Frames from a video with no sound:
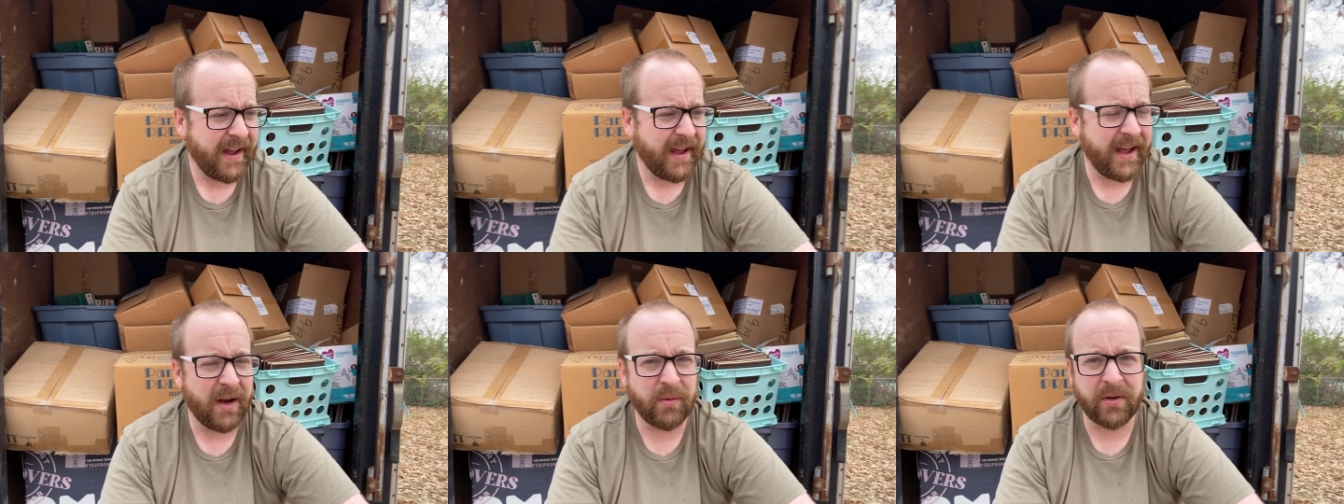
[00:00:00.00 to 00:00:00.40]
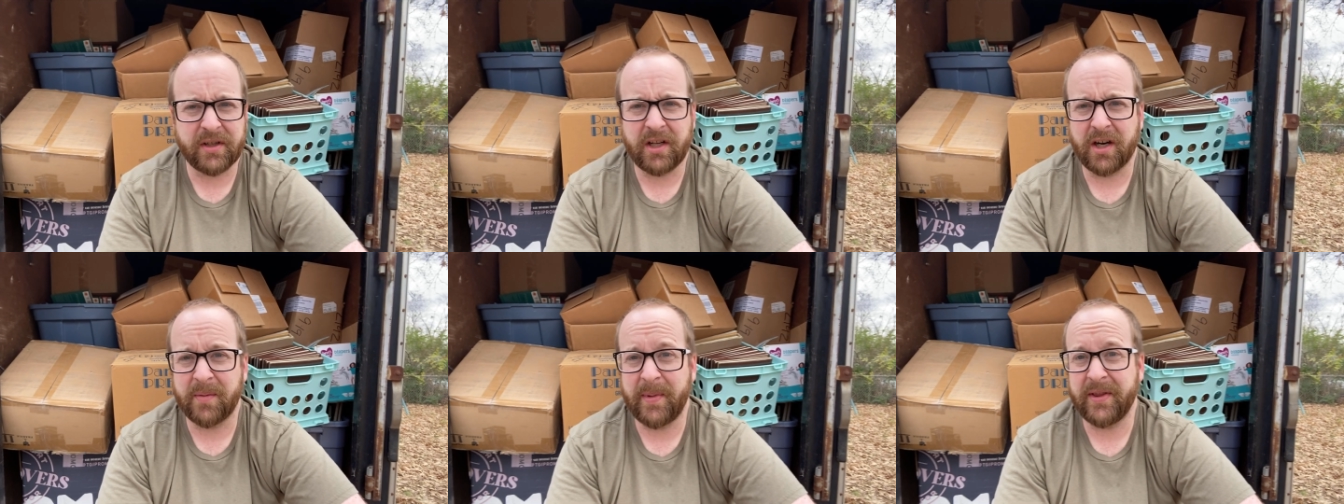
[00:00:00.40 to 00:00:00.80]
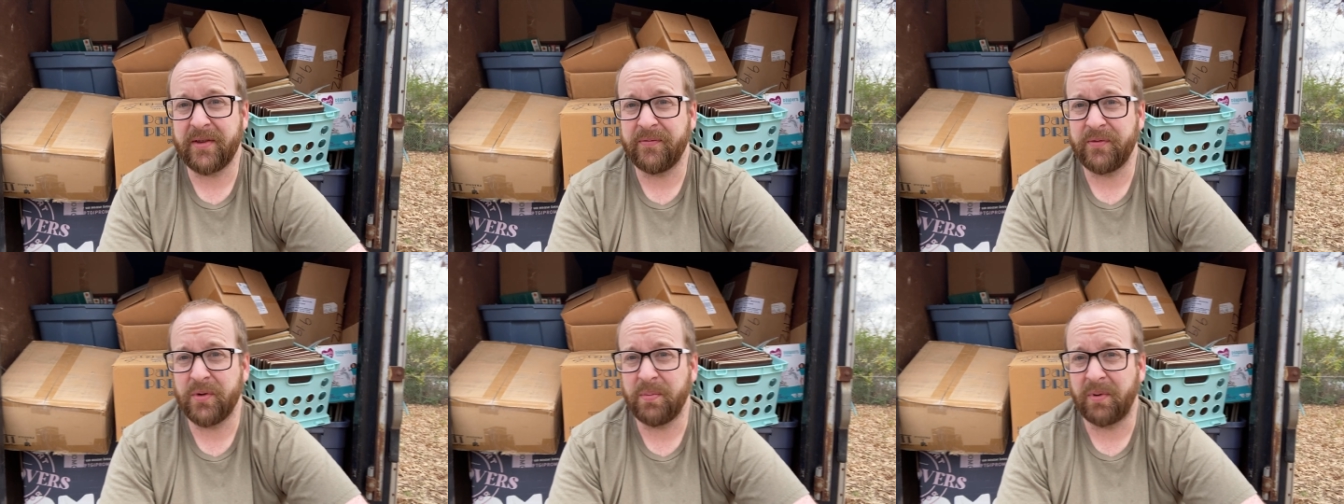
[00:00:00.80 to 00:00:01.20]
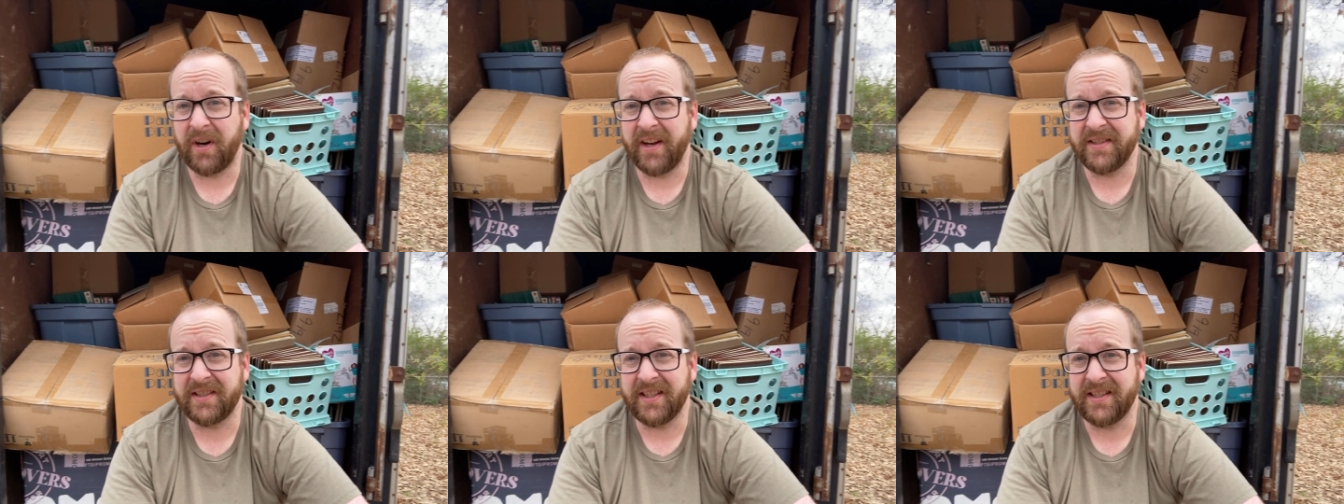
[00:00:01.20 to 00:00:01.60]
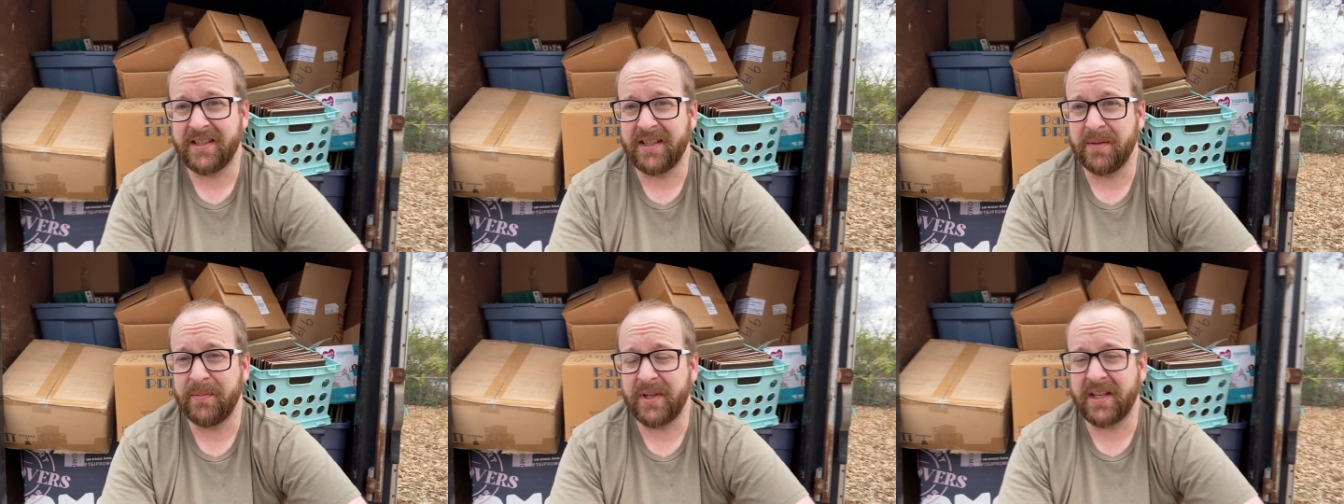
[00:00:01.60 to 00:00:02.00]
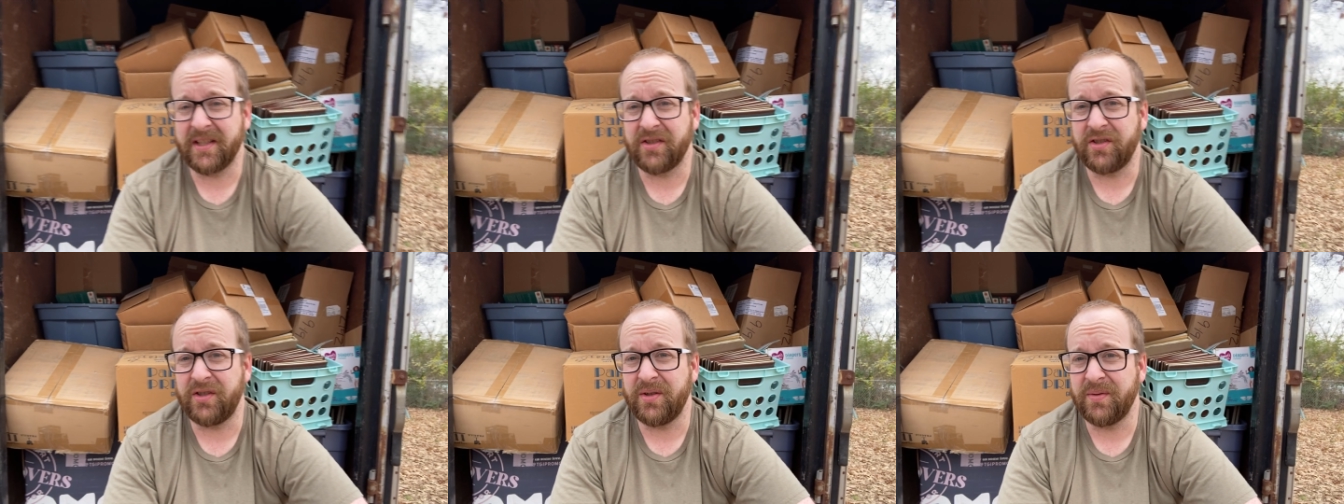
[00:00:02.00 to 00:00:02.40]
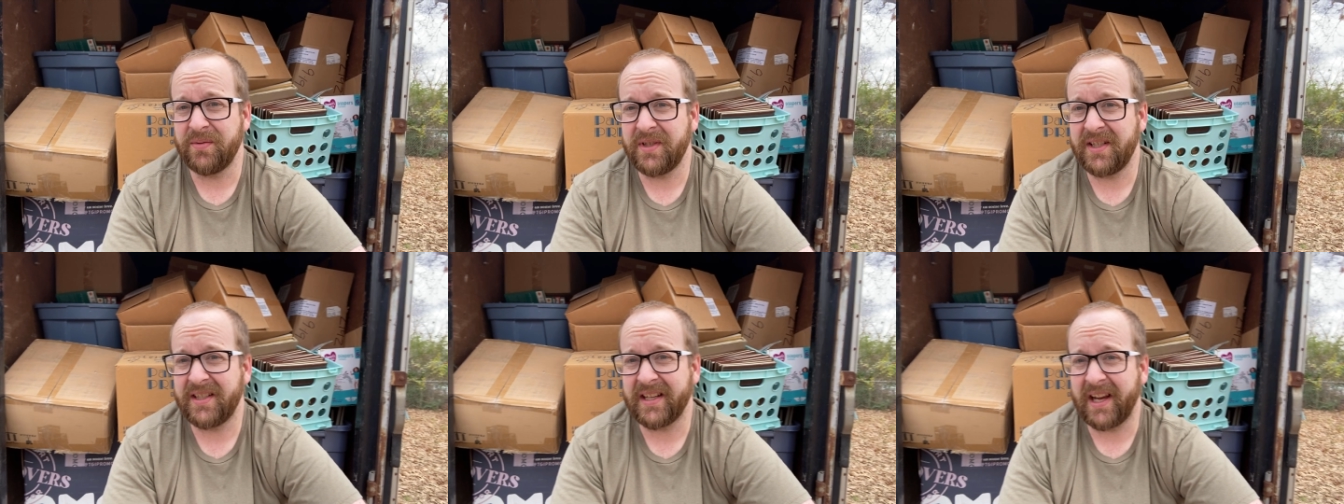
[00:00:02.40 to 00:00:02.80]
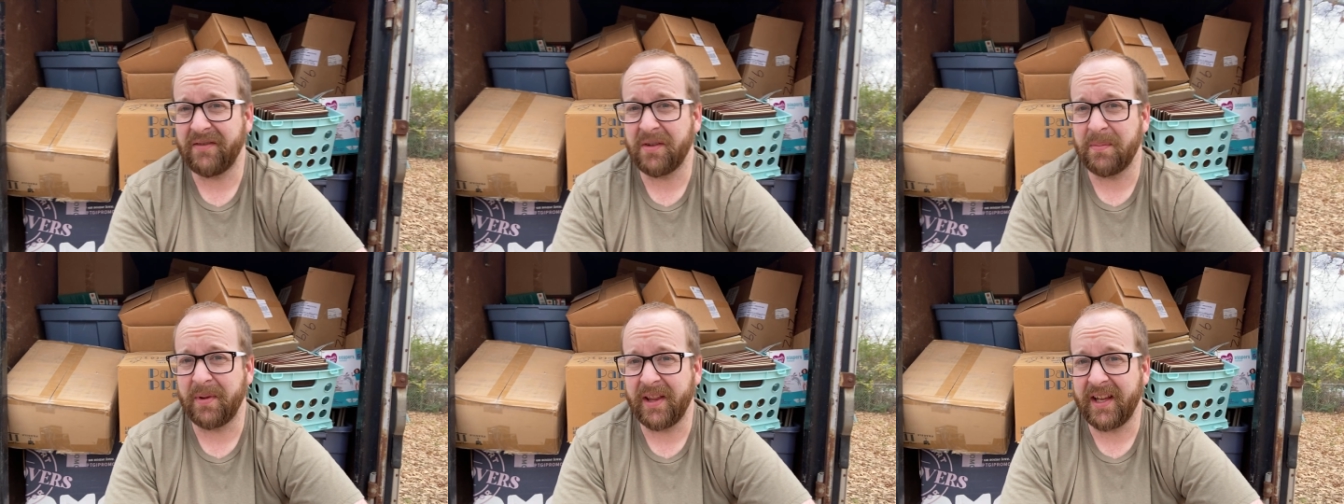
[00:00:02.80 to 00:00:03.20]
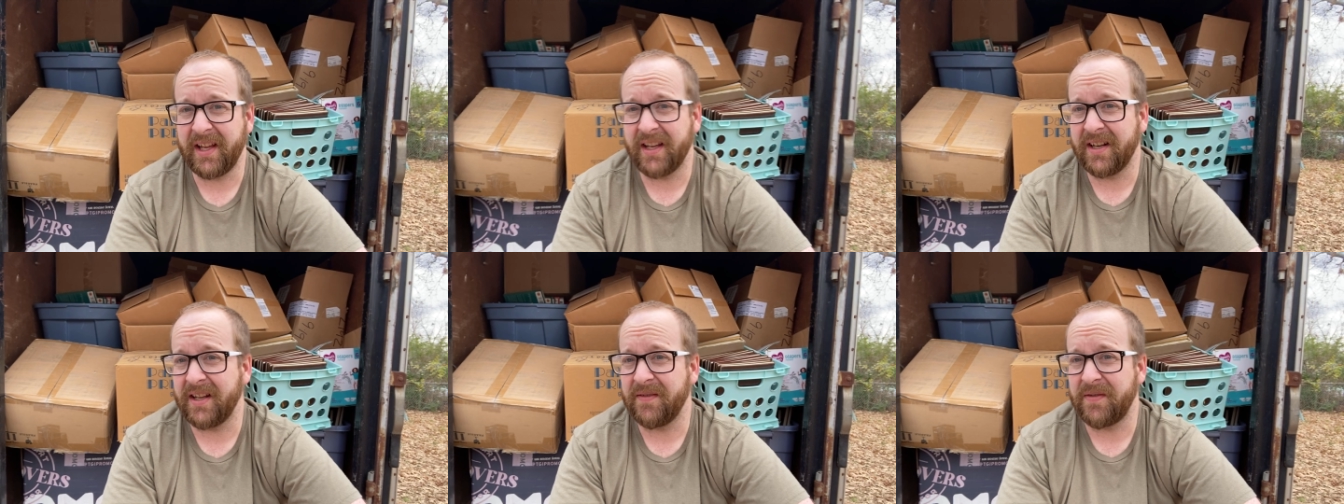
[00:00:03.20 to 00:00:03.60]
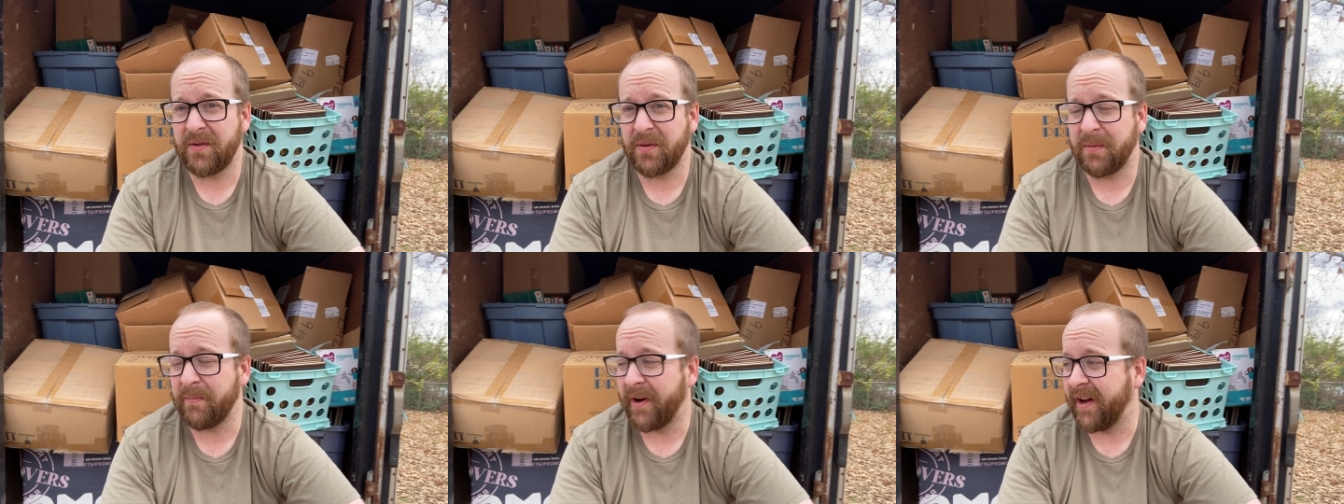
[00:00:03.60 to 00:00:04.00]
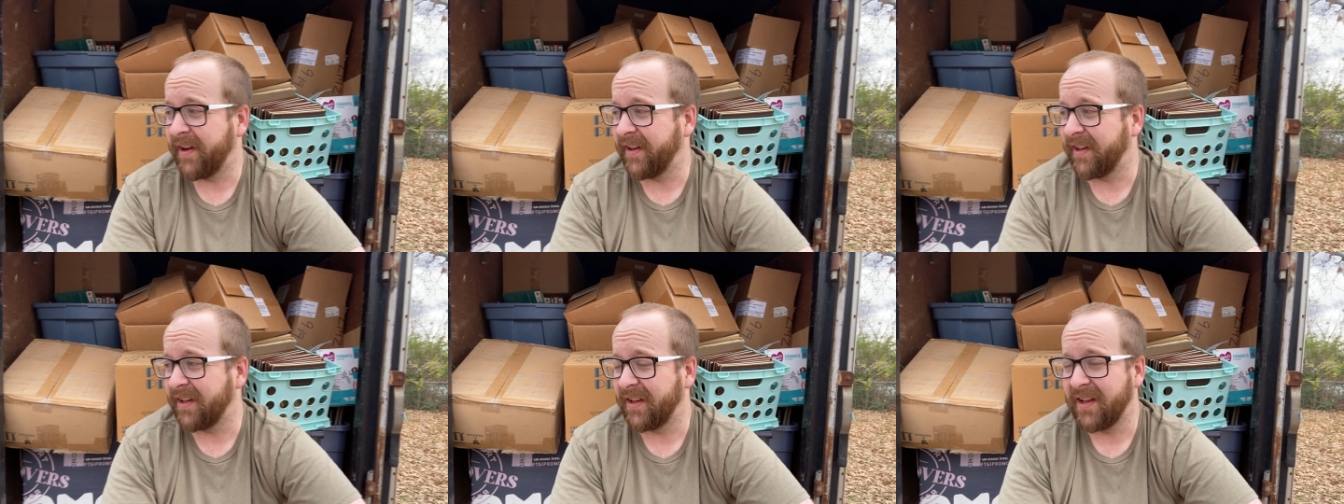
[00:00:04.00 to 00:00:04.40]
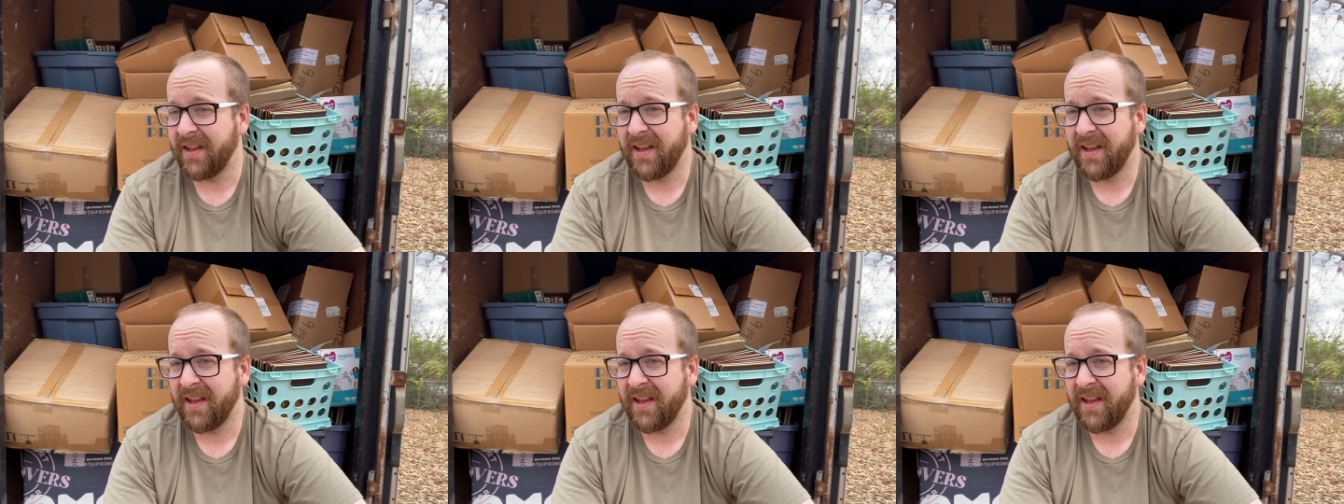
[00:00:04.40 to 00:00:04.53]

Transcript: And we're going to talk about the full process here because you need to have a plan if you are buying